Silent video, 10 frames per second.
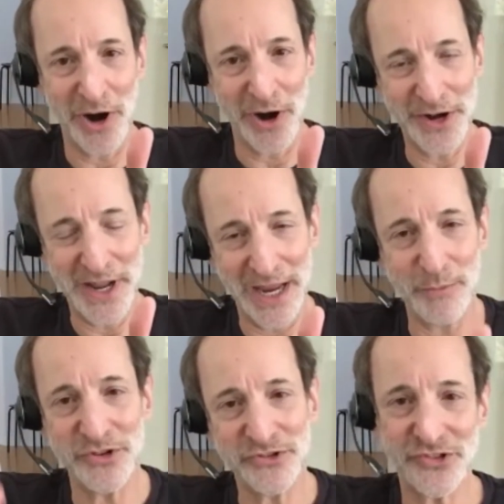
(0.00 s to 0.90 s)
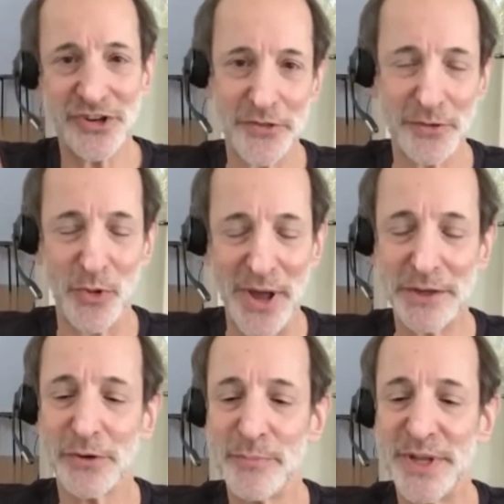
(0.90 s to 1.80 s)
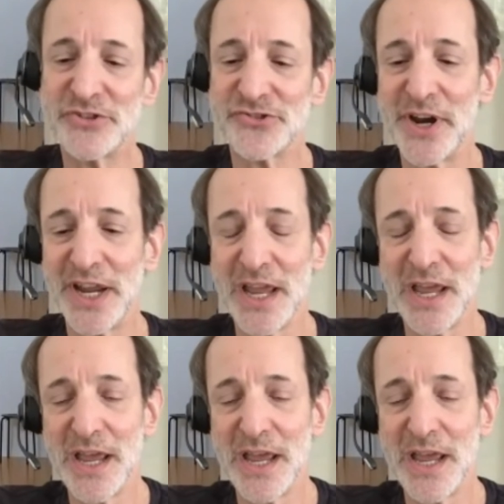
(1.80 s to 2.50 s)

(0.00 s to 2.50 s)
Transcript: RNA, which is another molecular bit string,